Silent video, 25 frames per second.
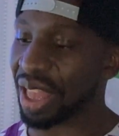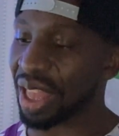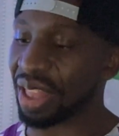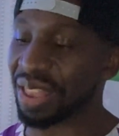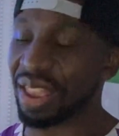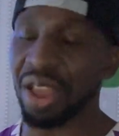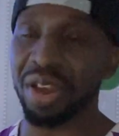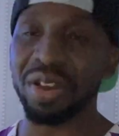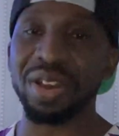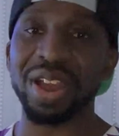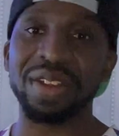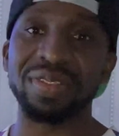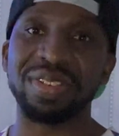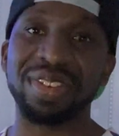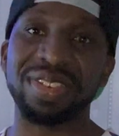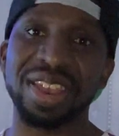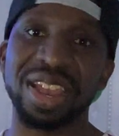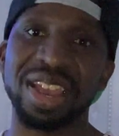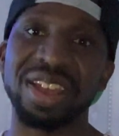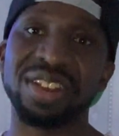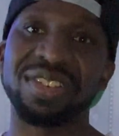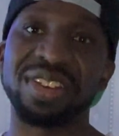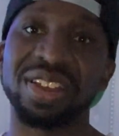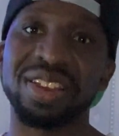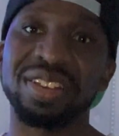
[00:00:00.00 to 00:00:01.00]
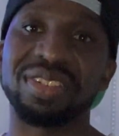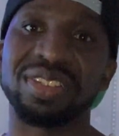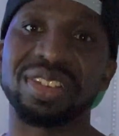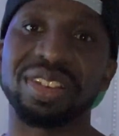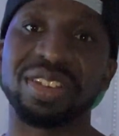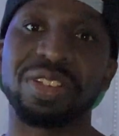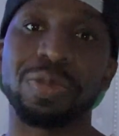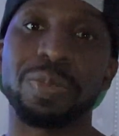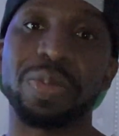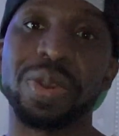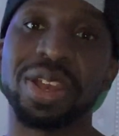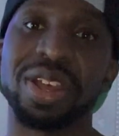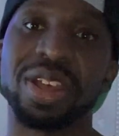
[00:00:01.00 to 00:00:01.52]
They don't have the Sega
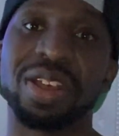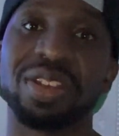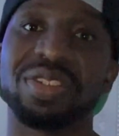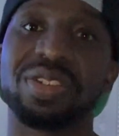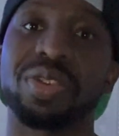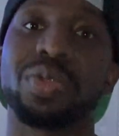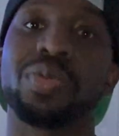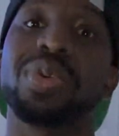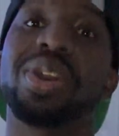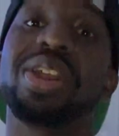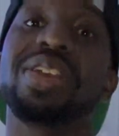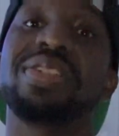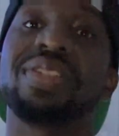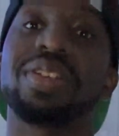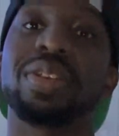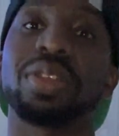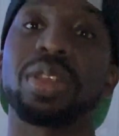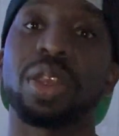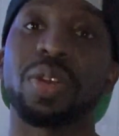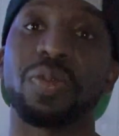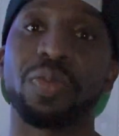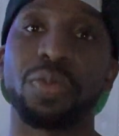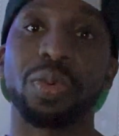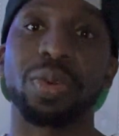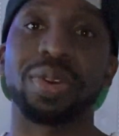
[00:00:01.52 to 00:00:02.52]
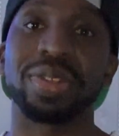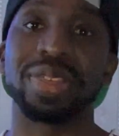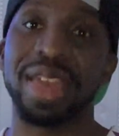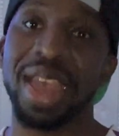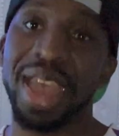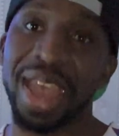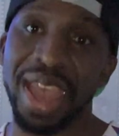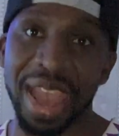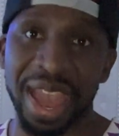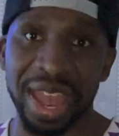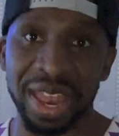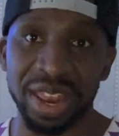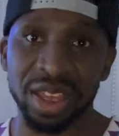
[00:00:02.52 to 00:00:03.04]
Genesis because the reason for
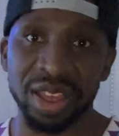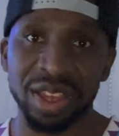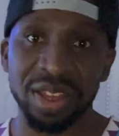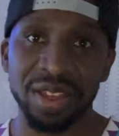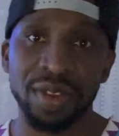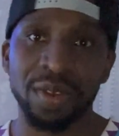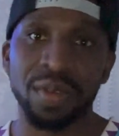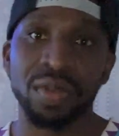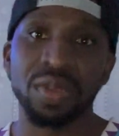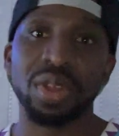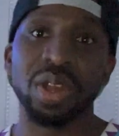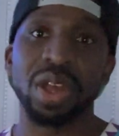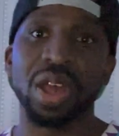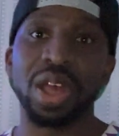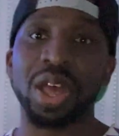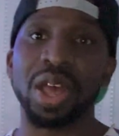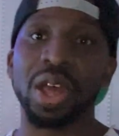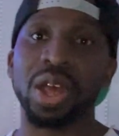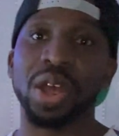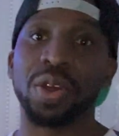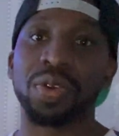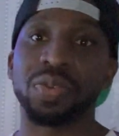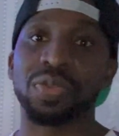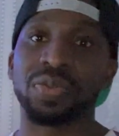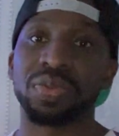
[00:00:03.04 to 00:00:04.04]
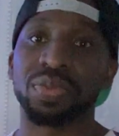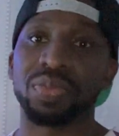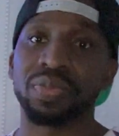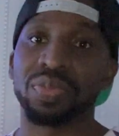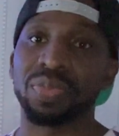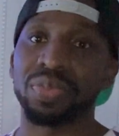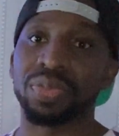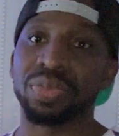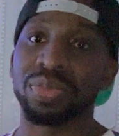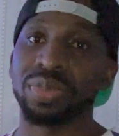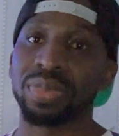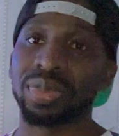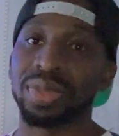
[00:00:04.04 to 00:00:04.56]
that of
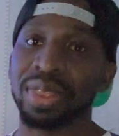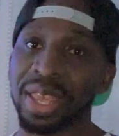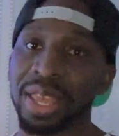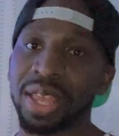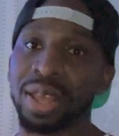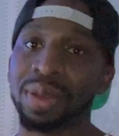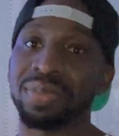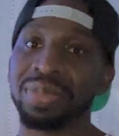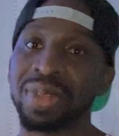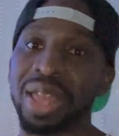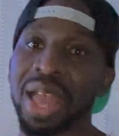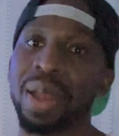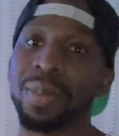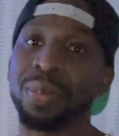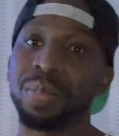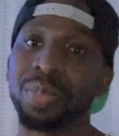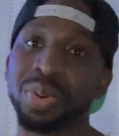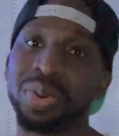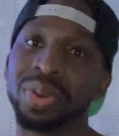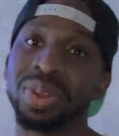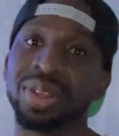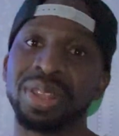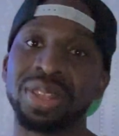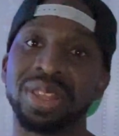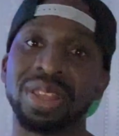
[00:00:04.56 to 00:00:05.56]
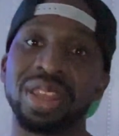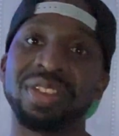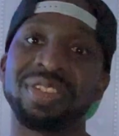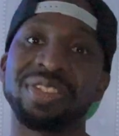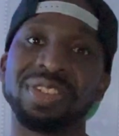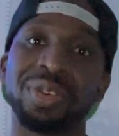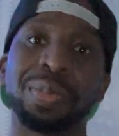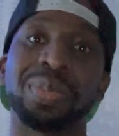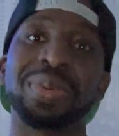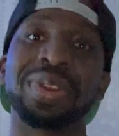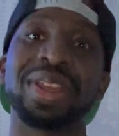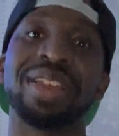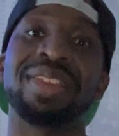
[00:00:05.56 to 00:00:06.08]
them not putting the
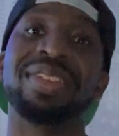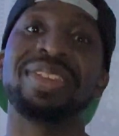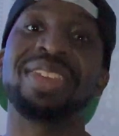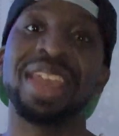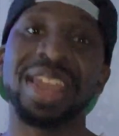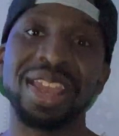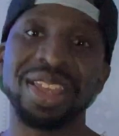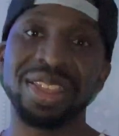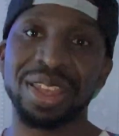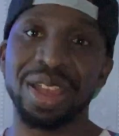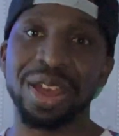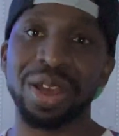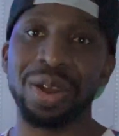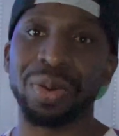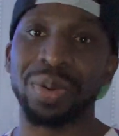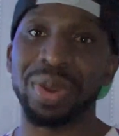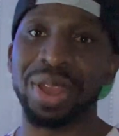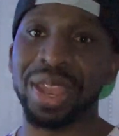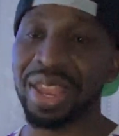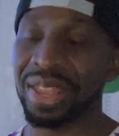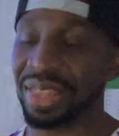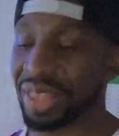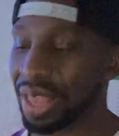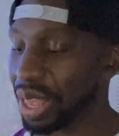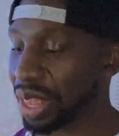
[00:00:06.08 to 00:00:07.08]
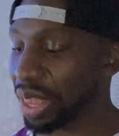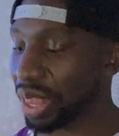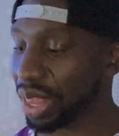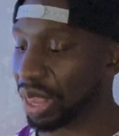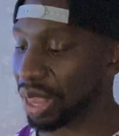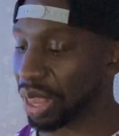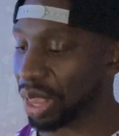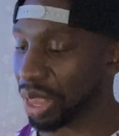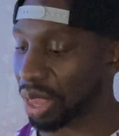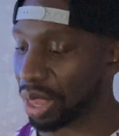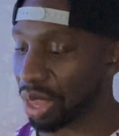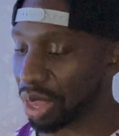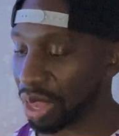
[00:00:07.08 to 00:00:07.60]
Super Nintendo in the
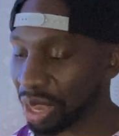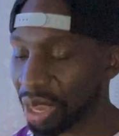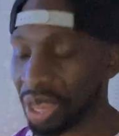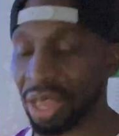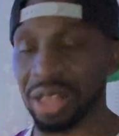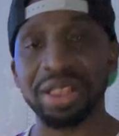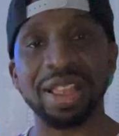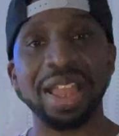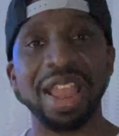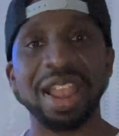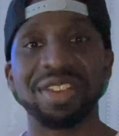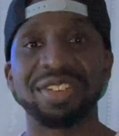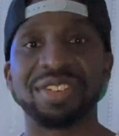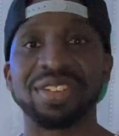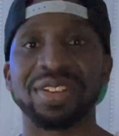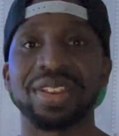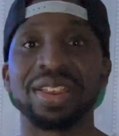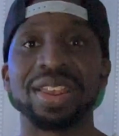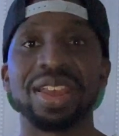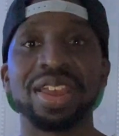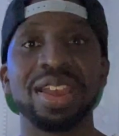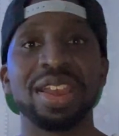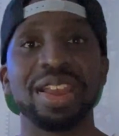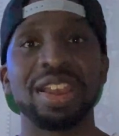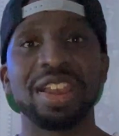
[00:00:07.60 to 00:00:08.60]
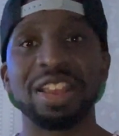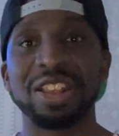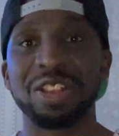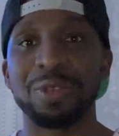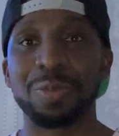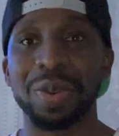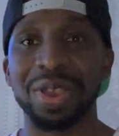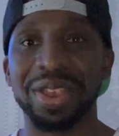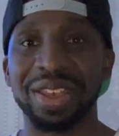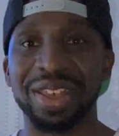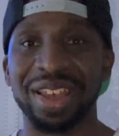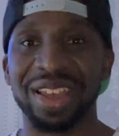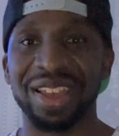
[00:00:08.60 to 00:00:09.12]
collection is
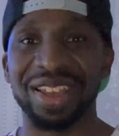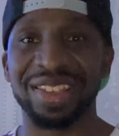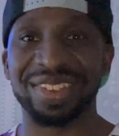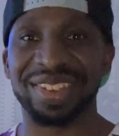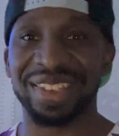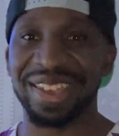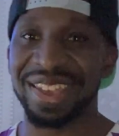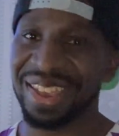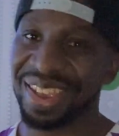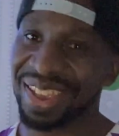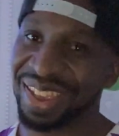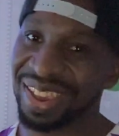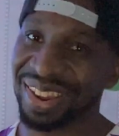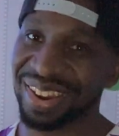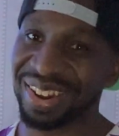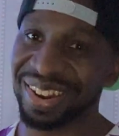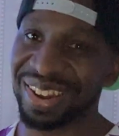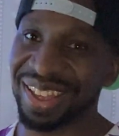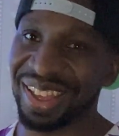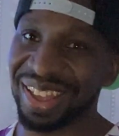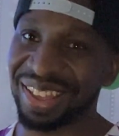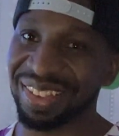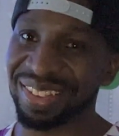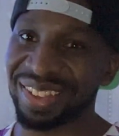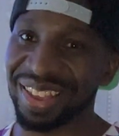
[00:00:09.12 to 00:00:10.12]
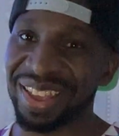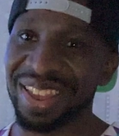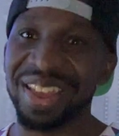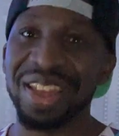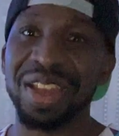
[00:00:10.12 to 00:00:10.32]
because here it is.